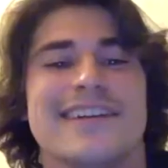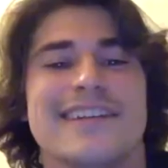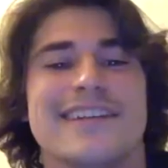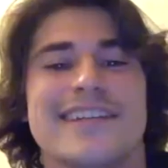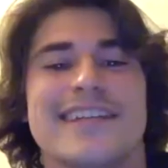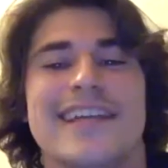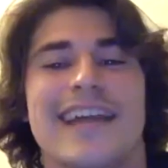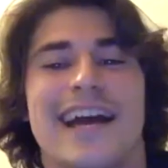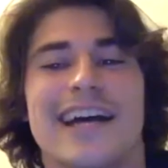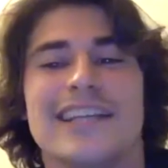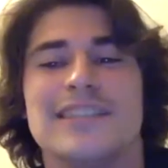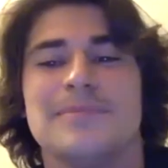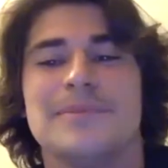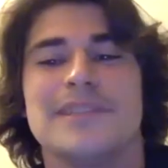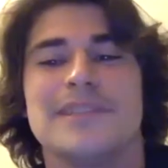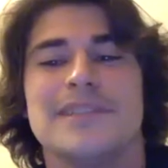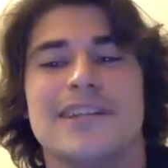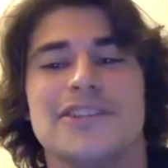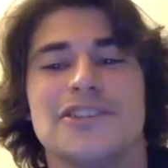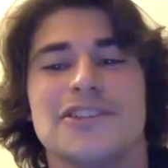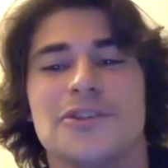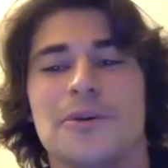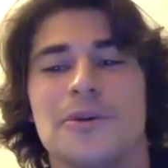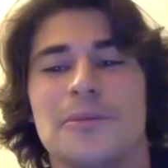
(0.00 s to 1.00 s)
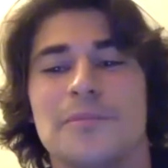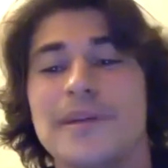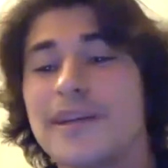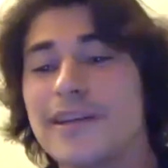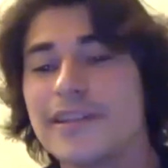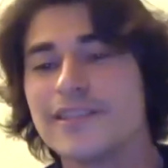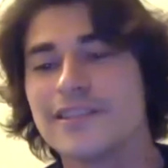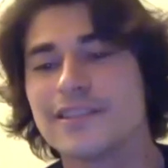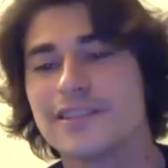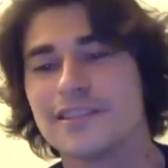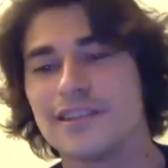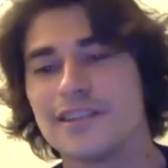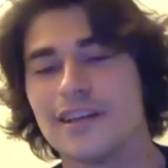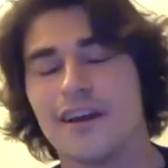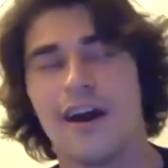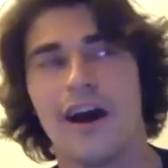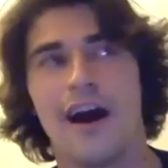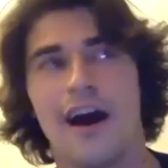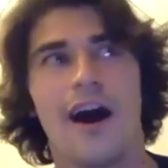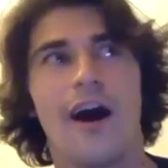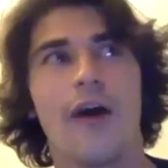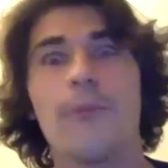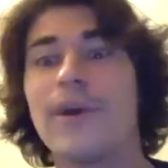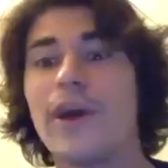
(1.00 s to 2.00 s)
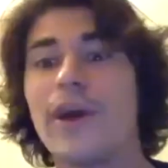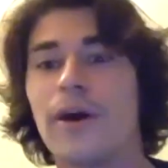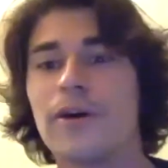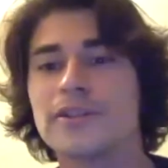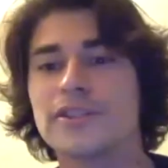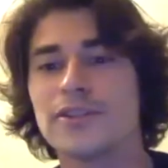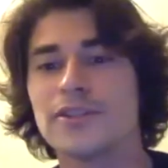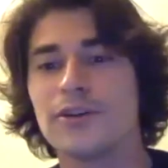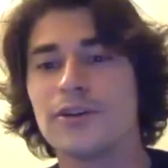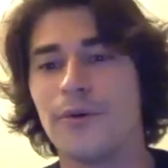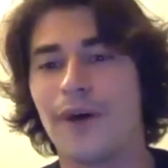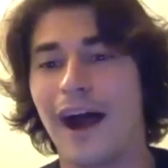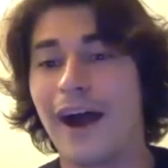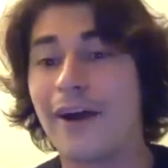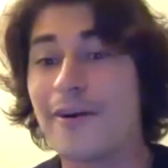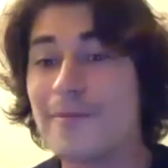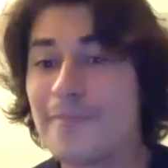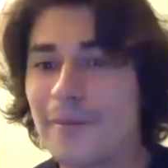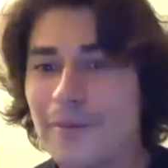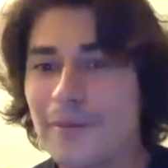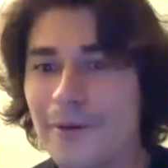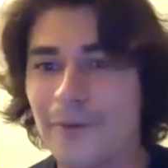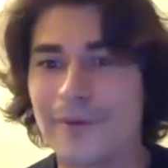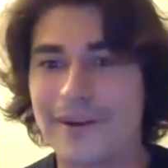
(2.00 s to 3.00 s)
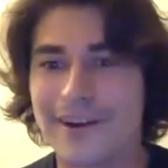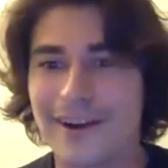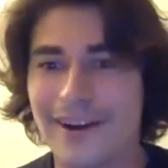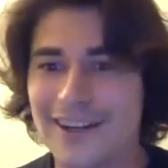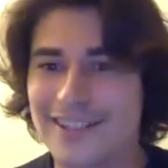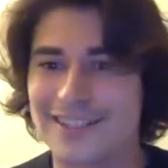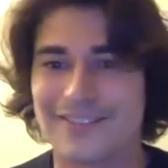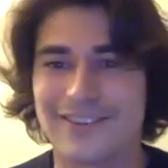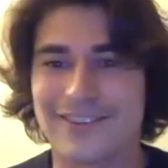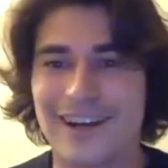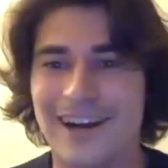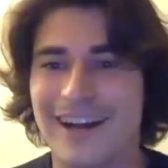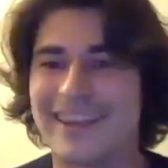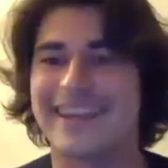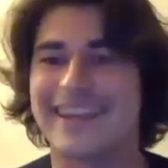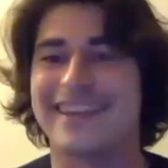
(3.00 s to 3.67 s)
He has potential because we also, I remember, oh my gosh, I forgot.